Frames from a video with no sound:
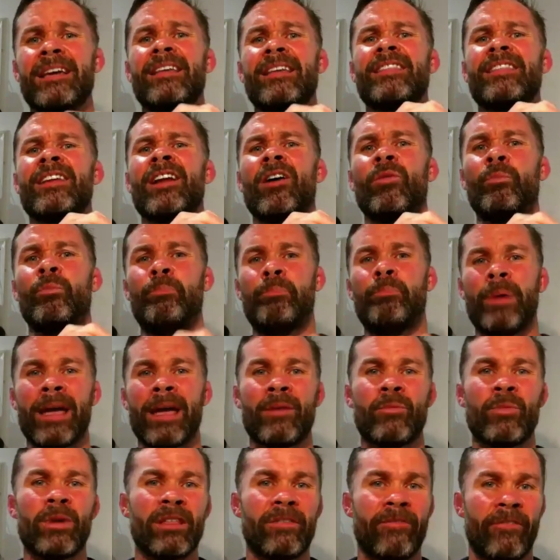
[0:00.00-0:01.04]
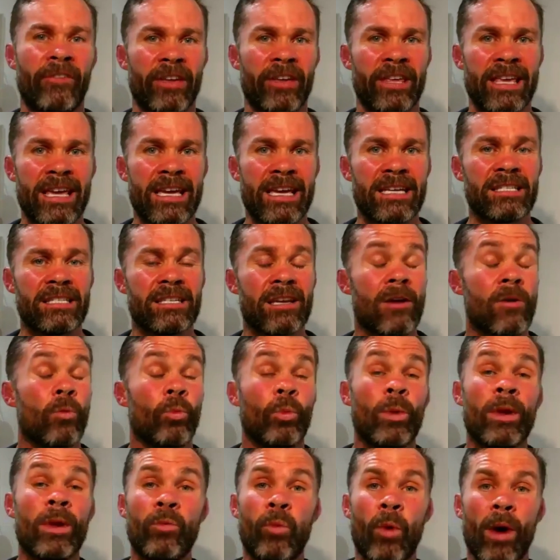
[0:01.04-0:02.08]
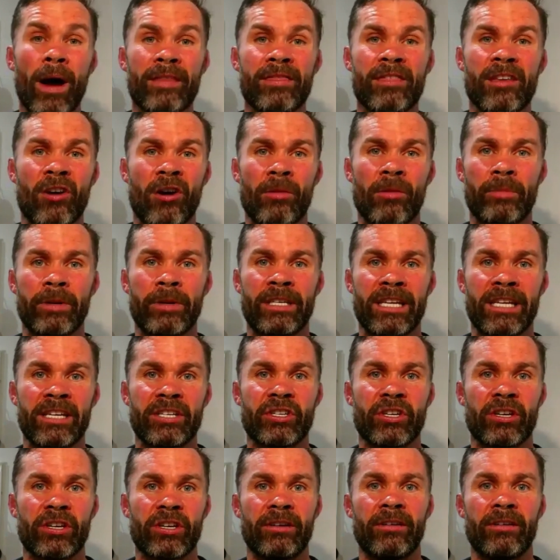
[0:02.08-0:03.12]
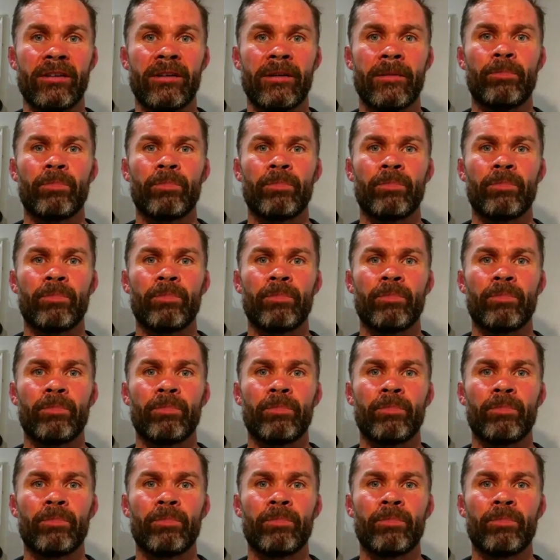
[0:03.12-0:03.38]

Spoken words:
that I've been with for years, we won the competition.